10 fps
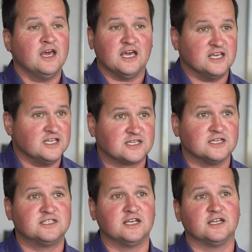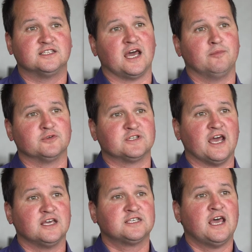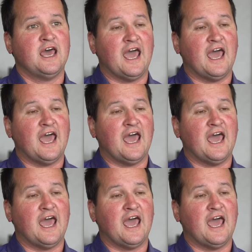is considered table stakes.